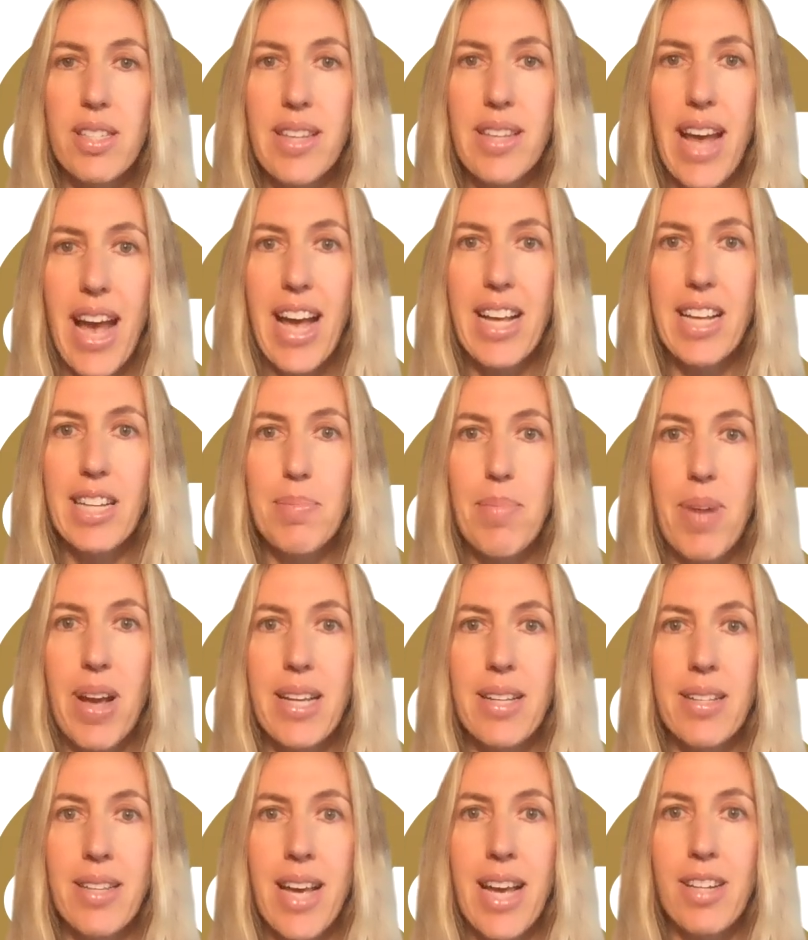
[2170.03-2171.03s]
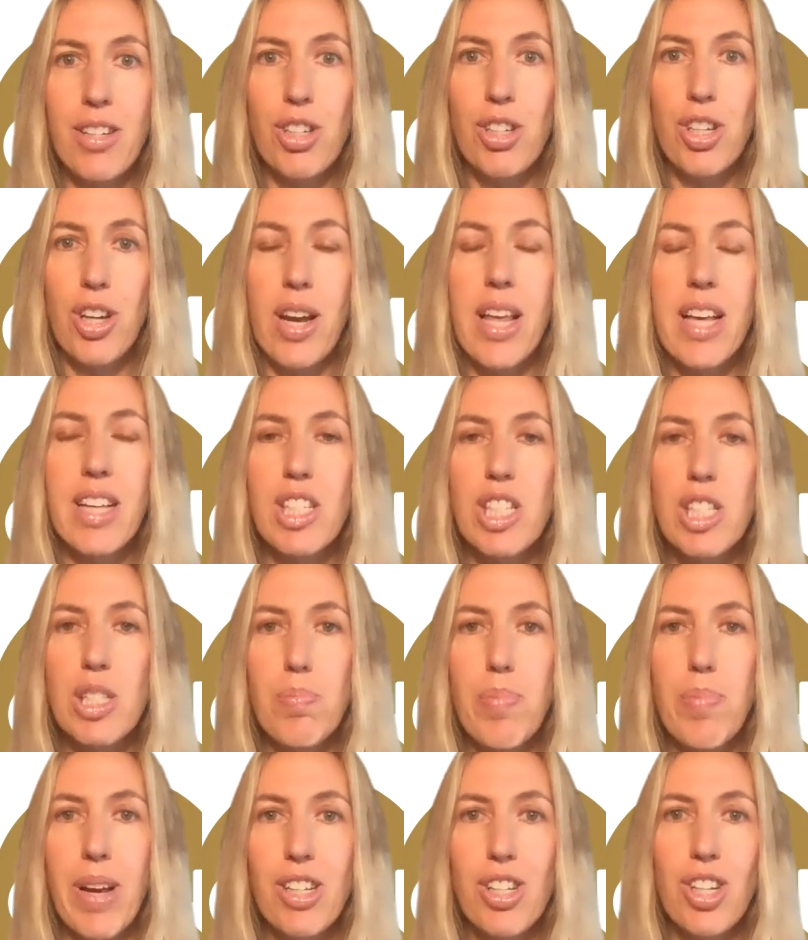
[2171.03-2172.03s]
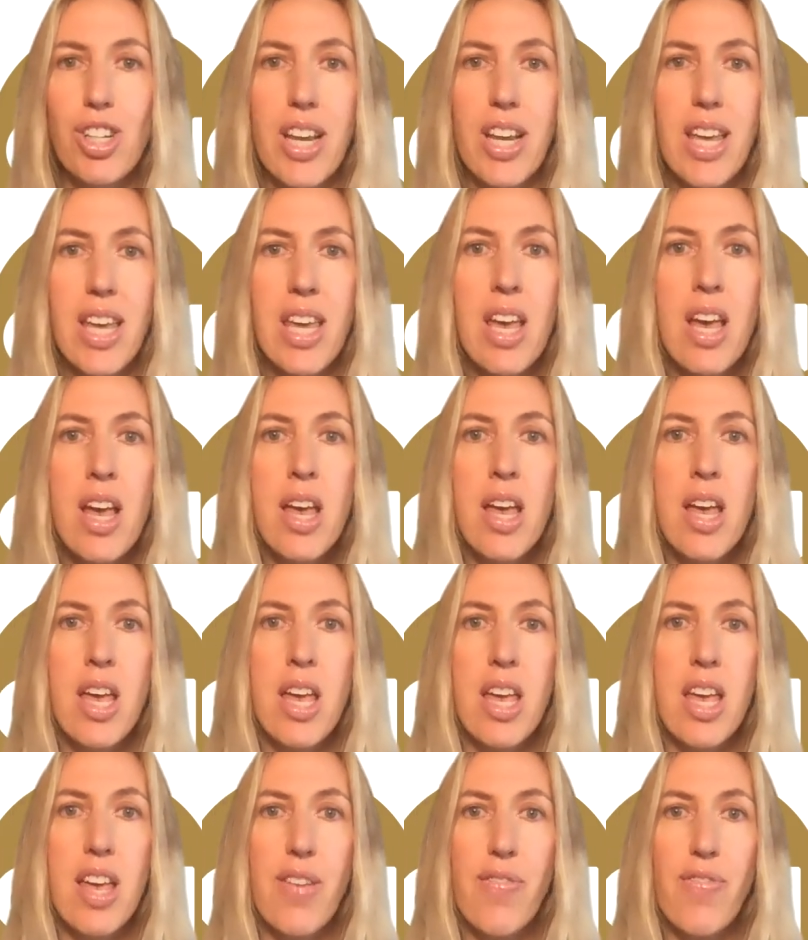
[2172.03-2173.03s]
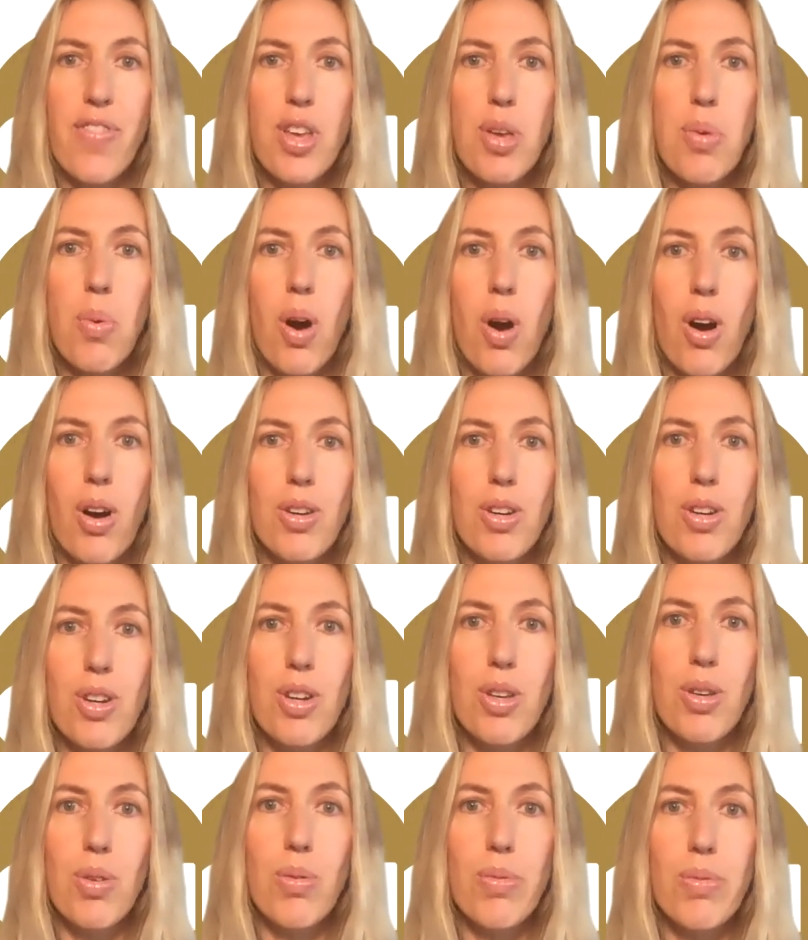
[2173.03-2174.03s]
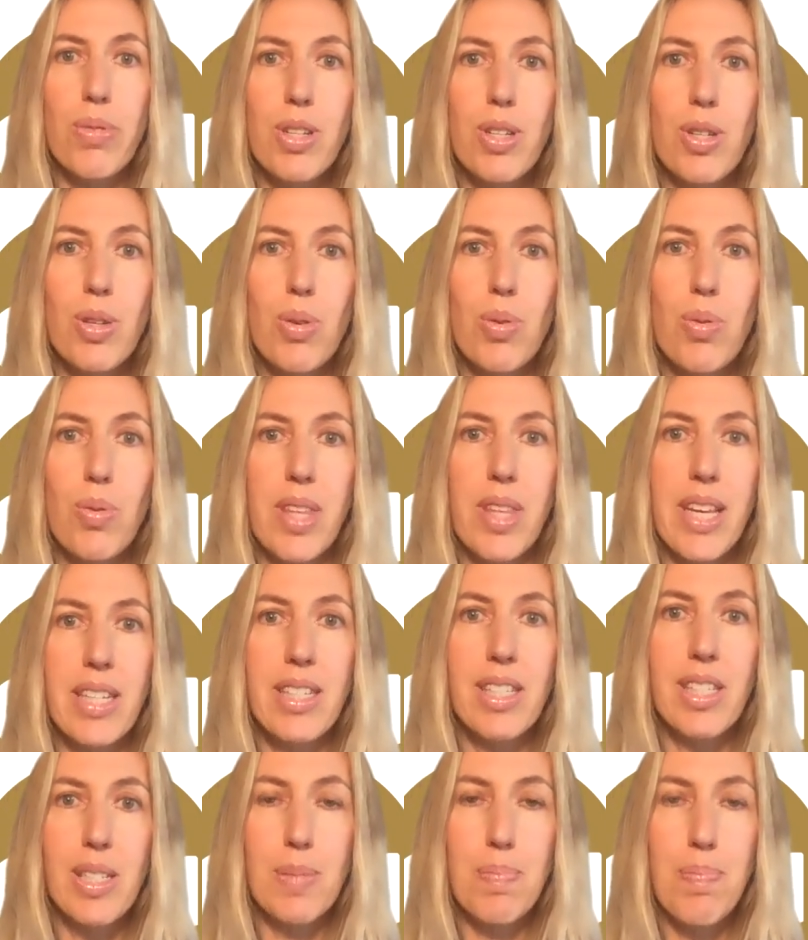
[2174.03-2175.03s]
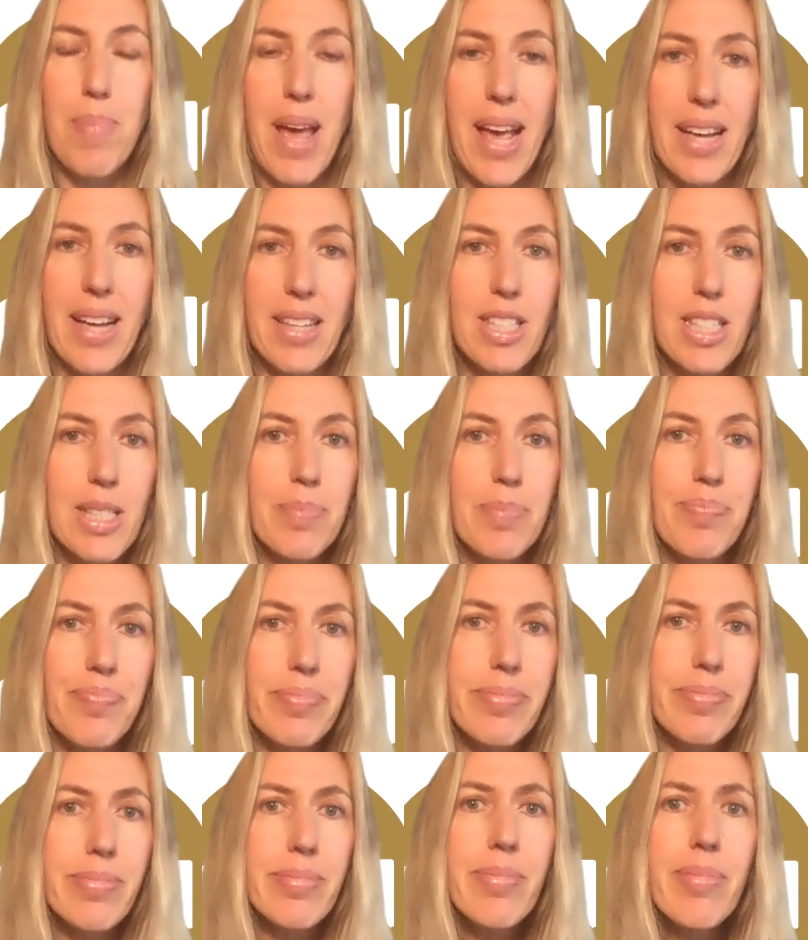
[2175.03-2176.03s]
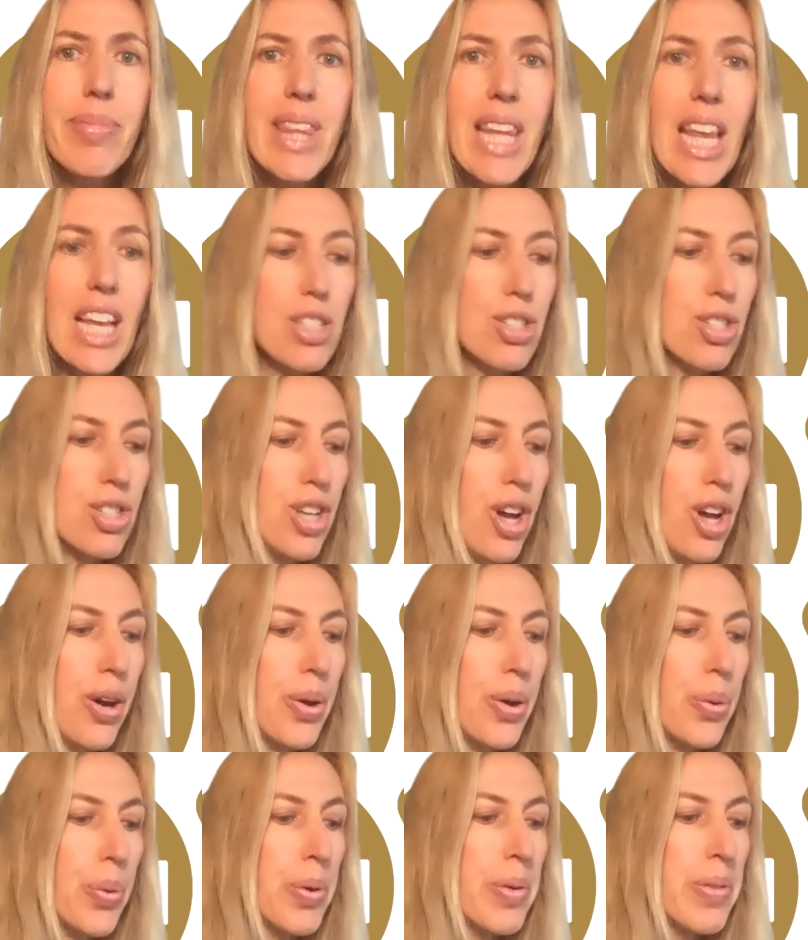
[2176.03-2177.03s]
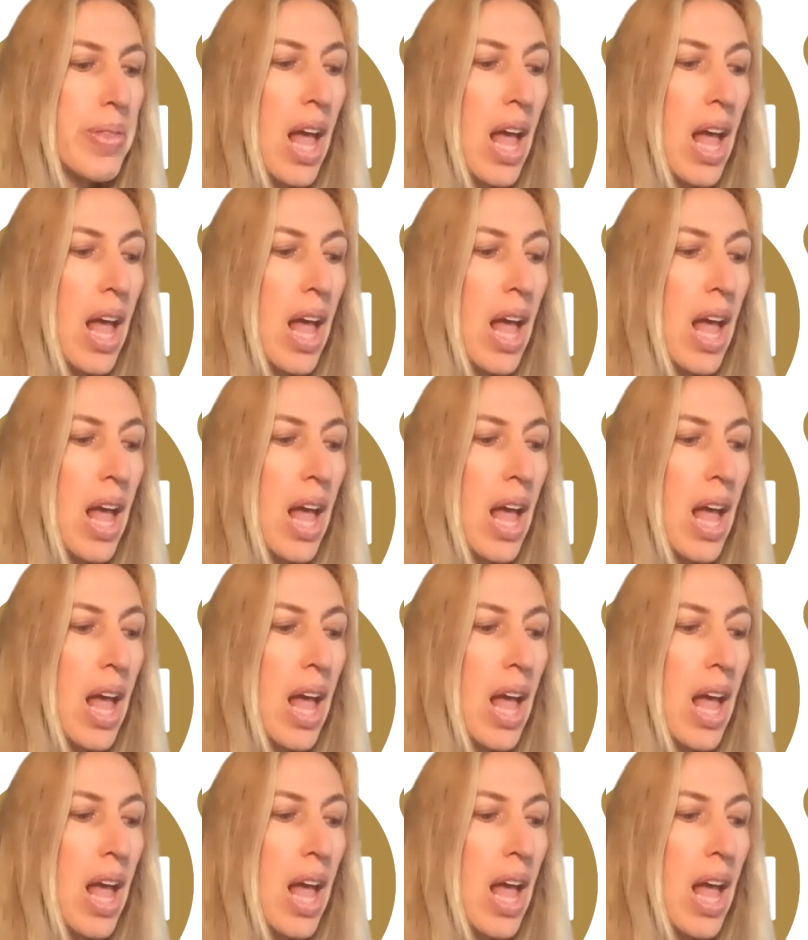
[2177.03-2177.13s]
That is my intention, especially if you are new to this space. So,